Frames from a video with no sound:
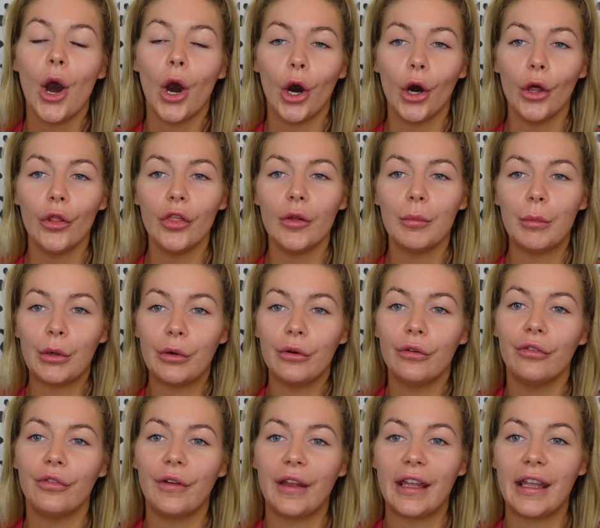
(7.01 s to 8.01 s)
on the
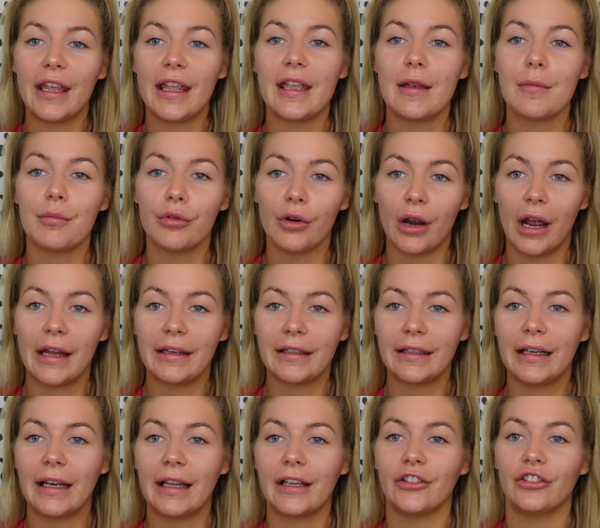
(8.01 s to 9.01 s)
Morphe Pride
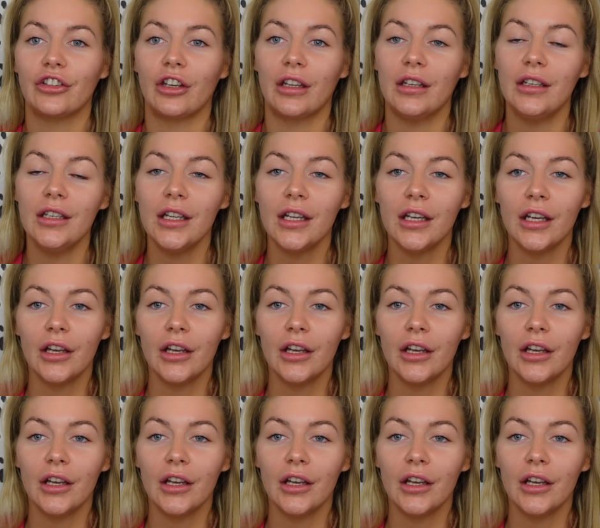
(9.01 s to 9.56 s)
collection.